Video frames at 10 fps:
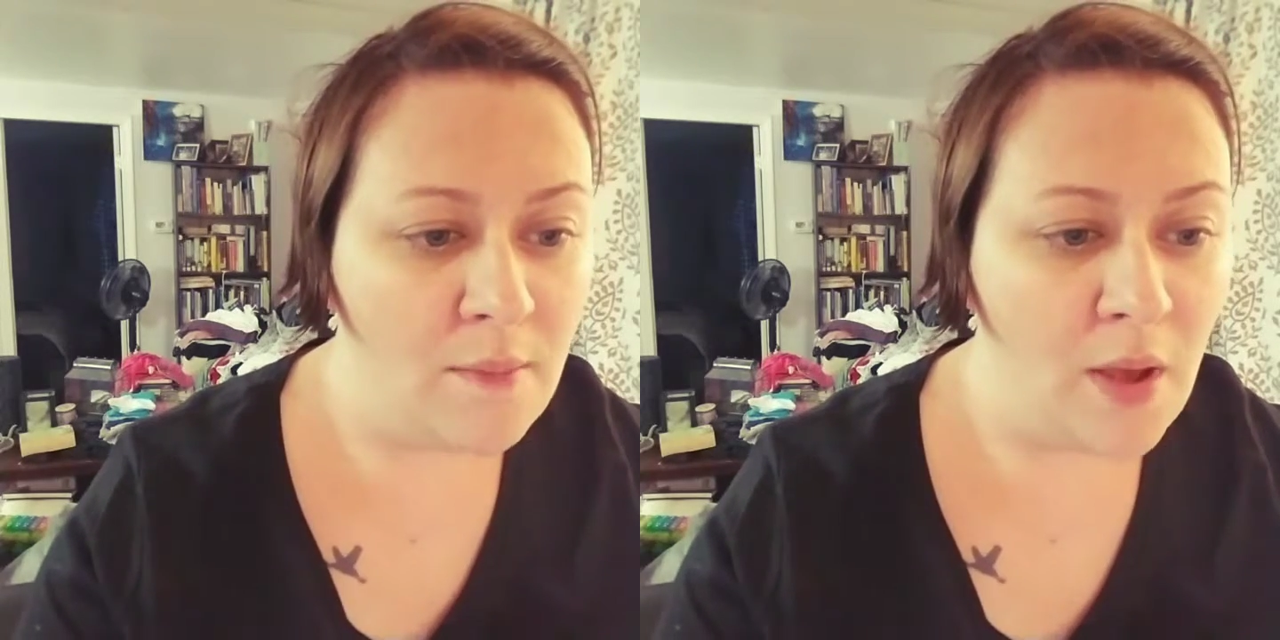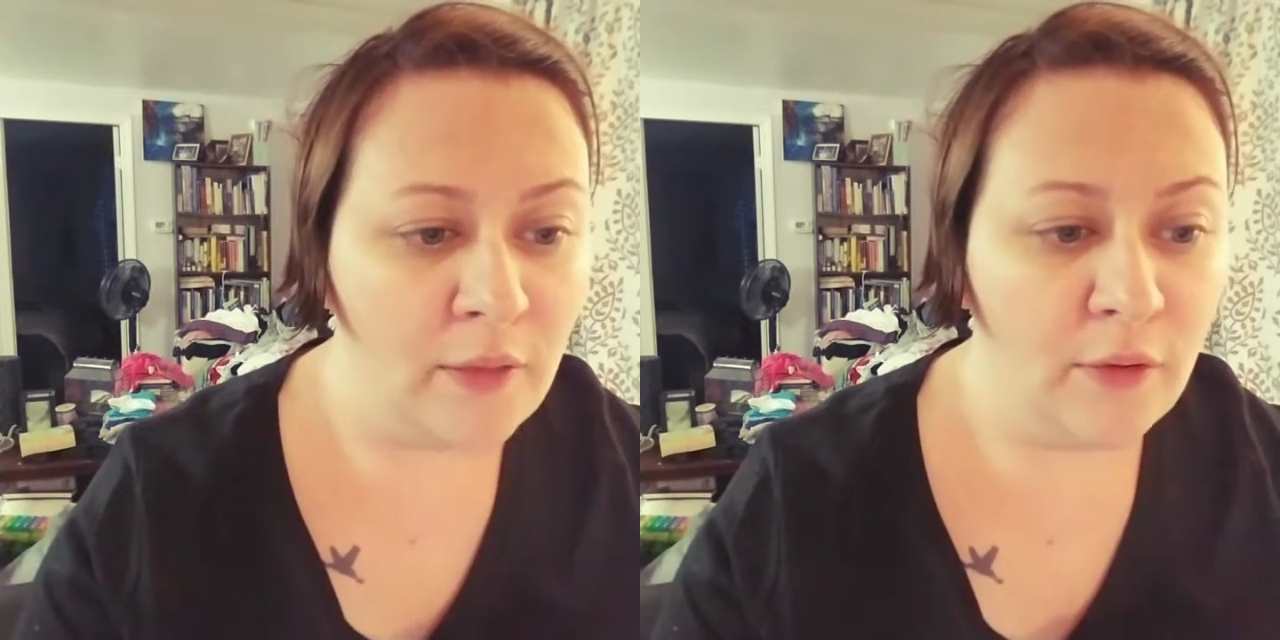
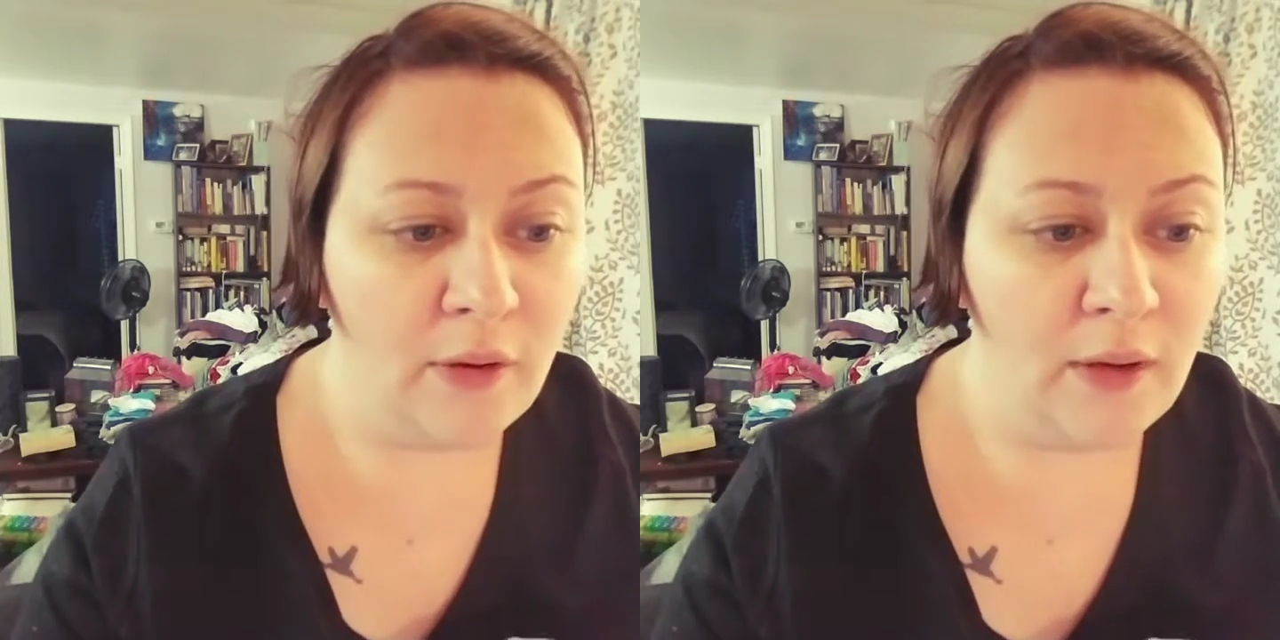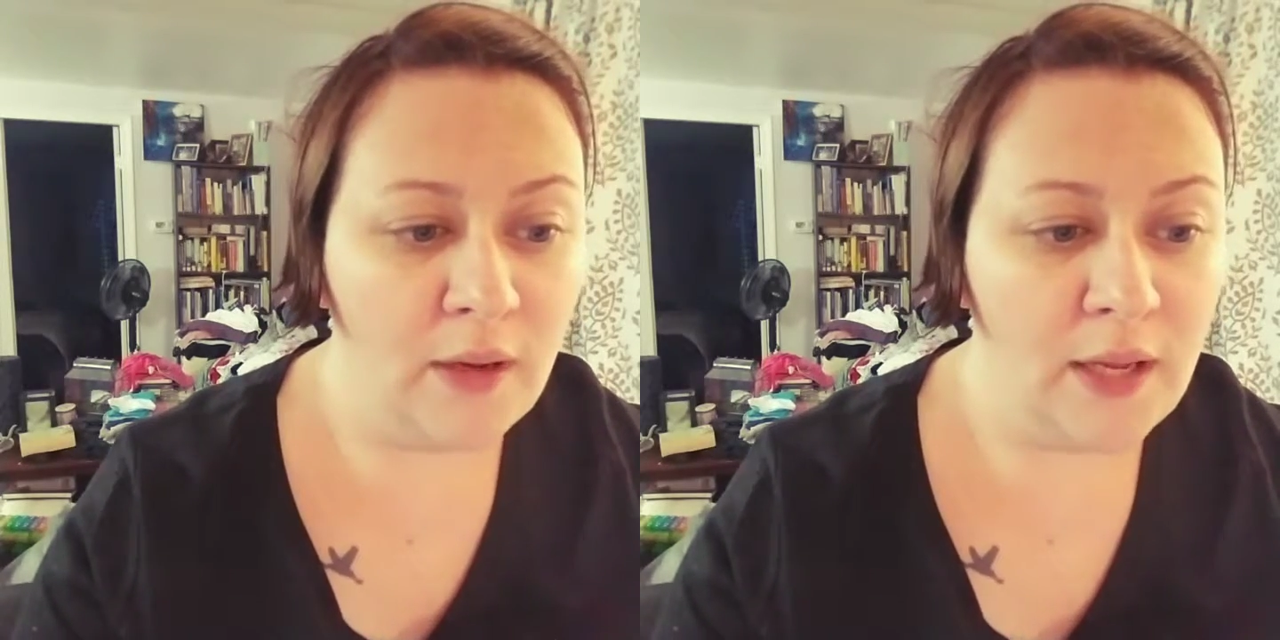Other
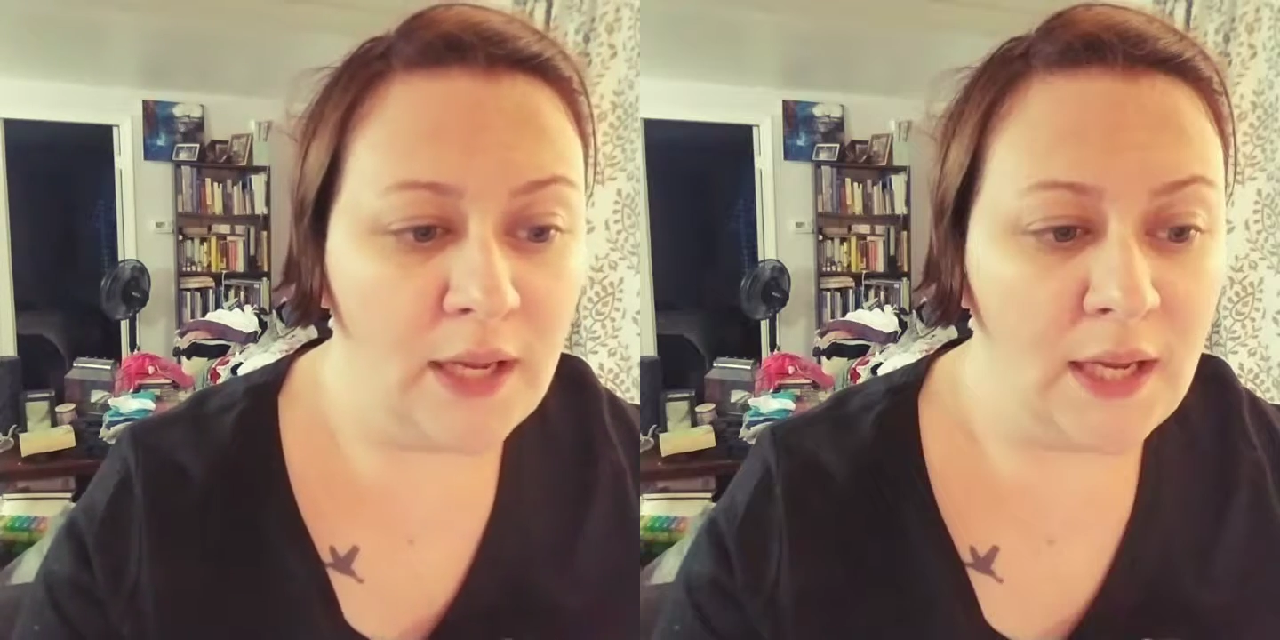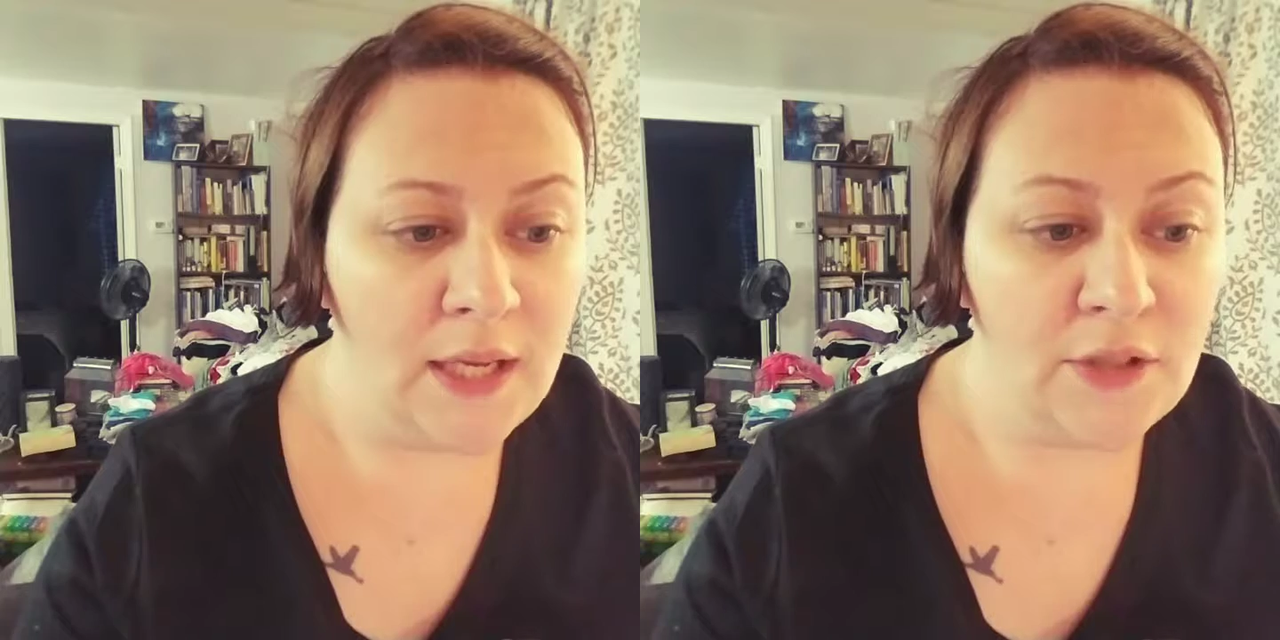
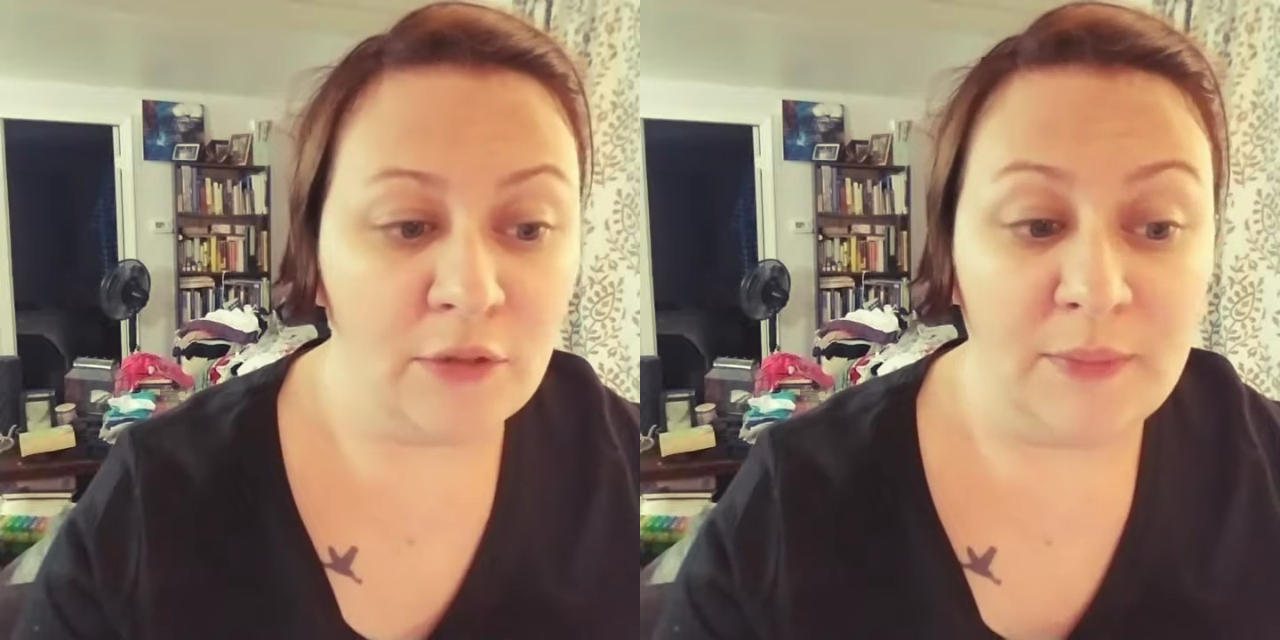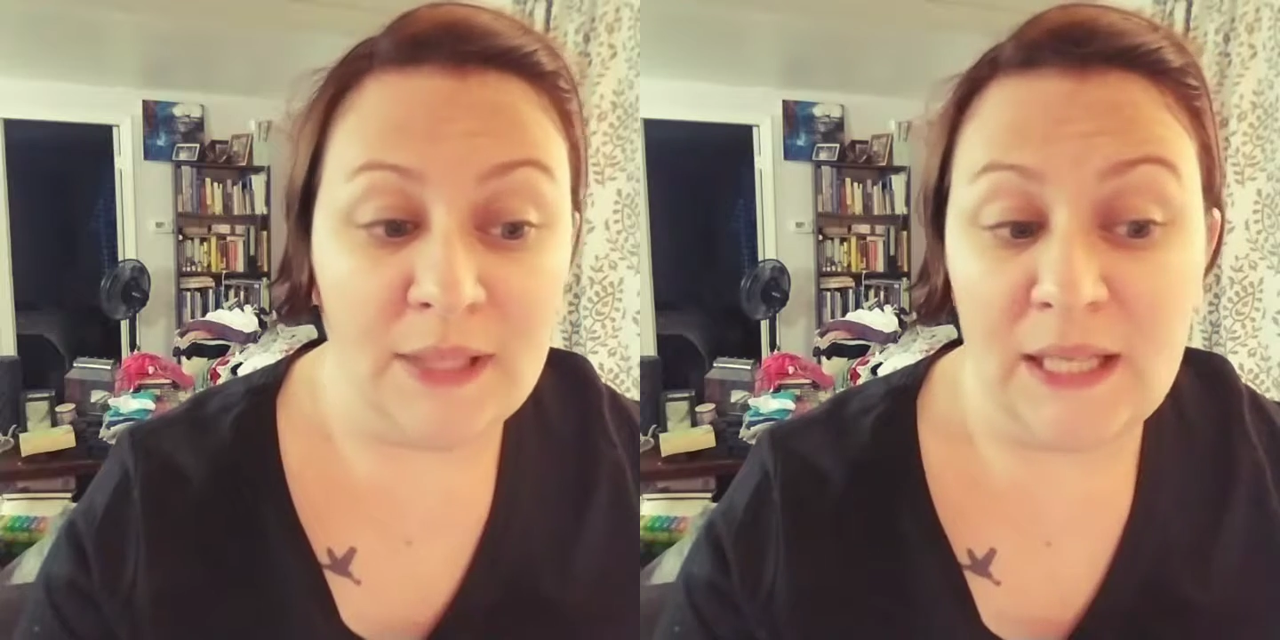
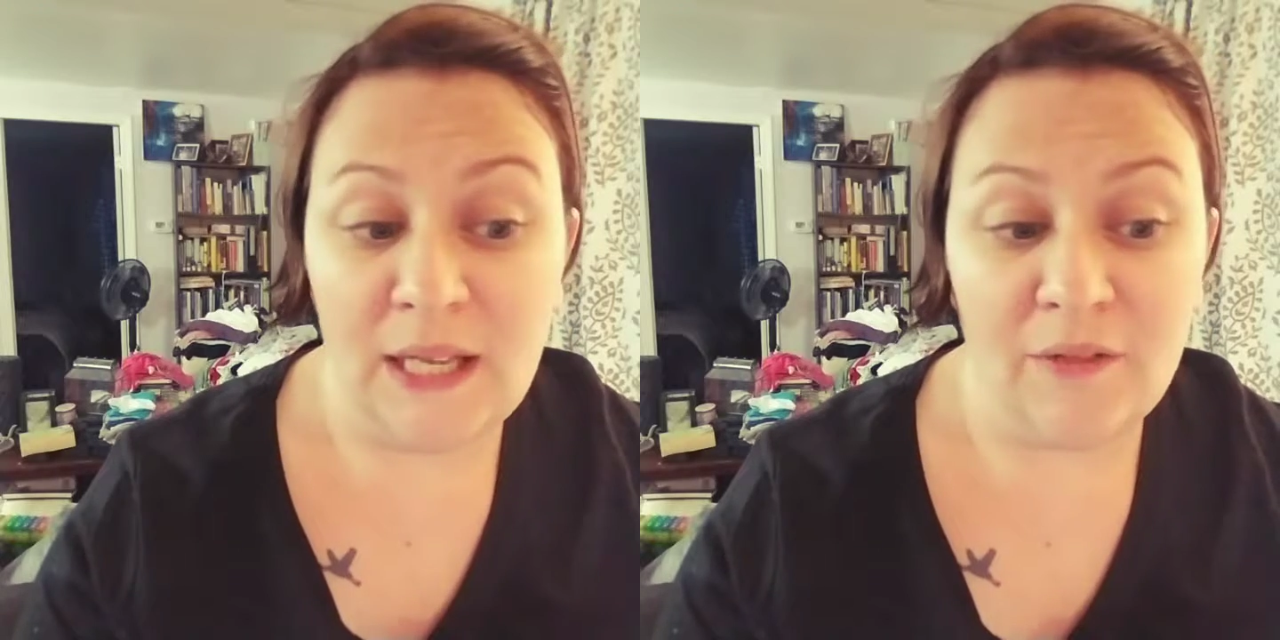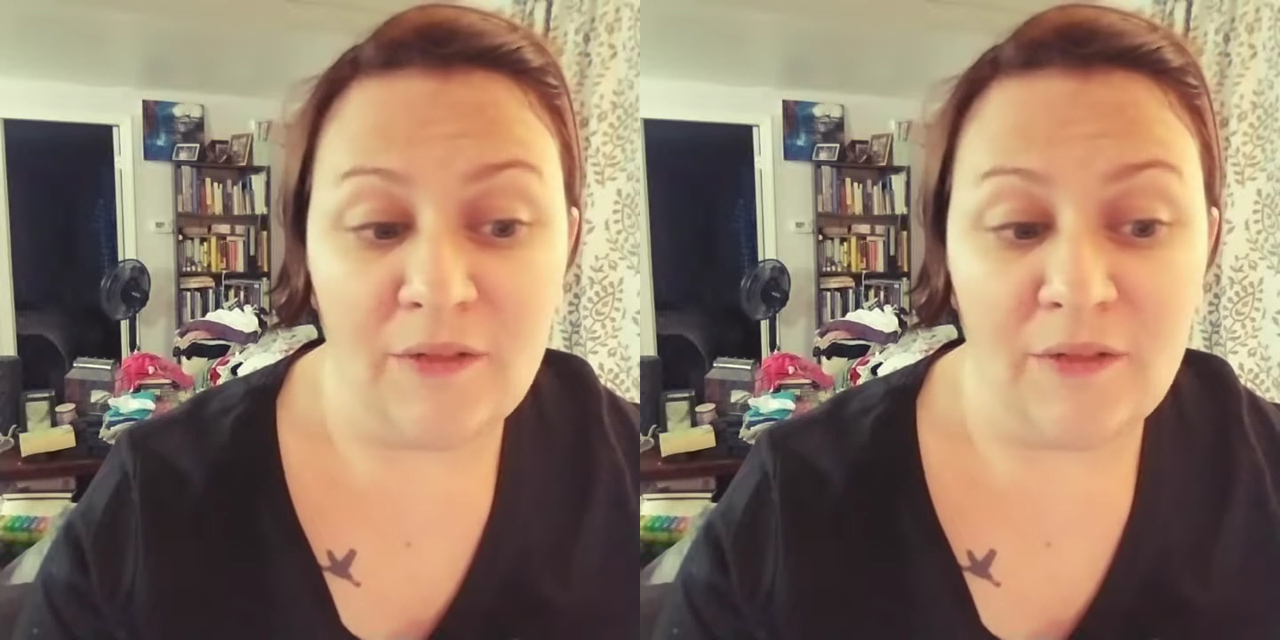intermediate